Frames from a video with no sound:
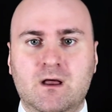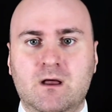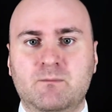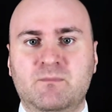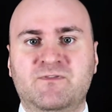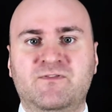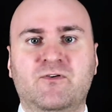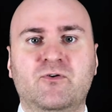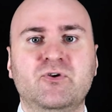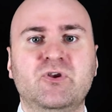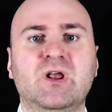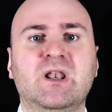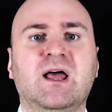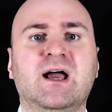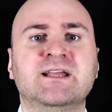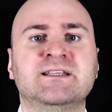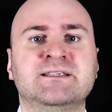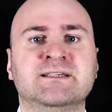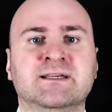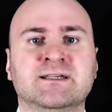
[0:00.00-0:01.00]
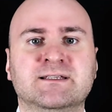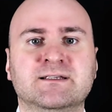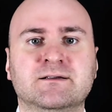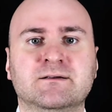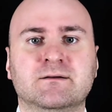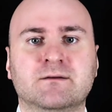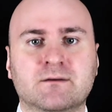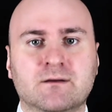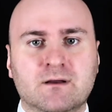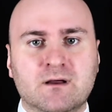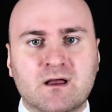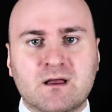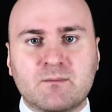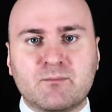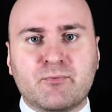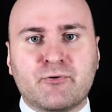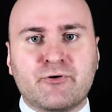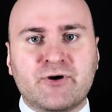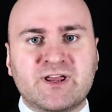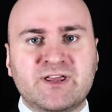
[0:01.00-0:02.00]
Before you light it,
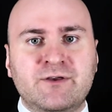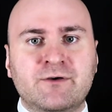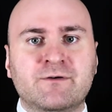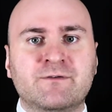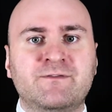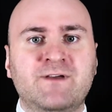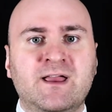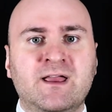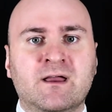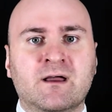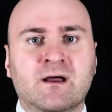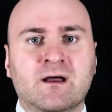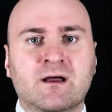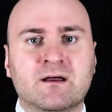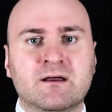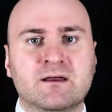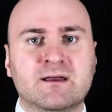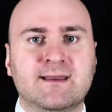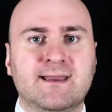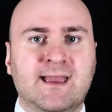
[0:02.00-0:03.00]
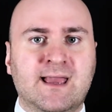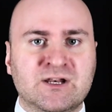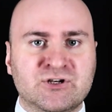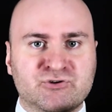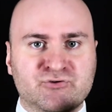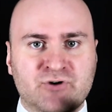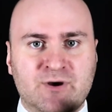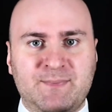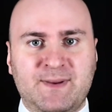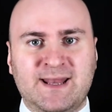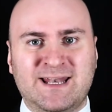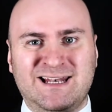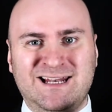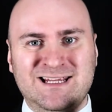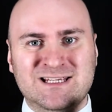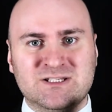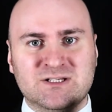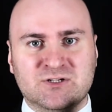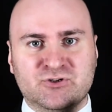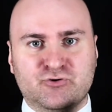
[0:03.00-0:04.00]
prick your finger and drip at
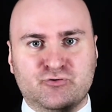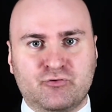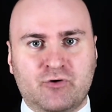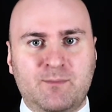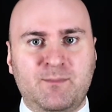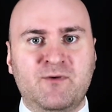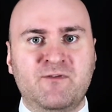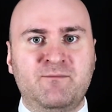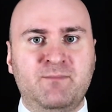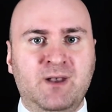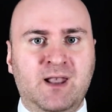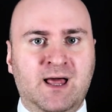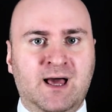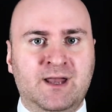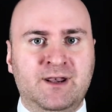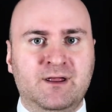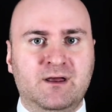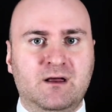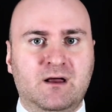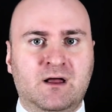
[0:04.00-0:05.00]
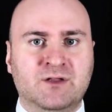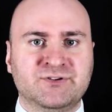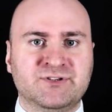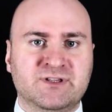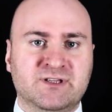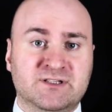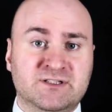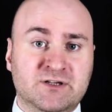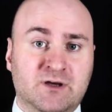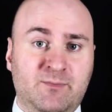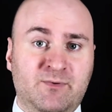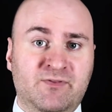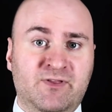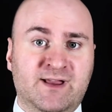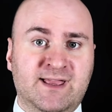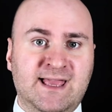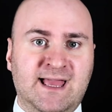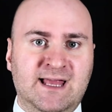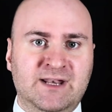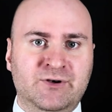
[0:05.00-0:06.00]
least a drop of blood onto the top of the
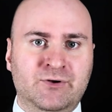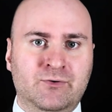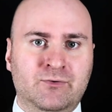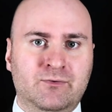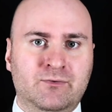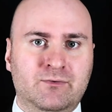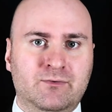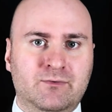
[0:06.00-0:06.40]
candle.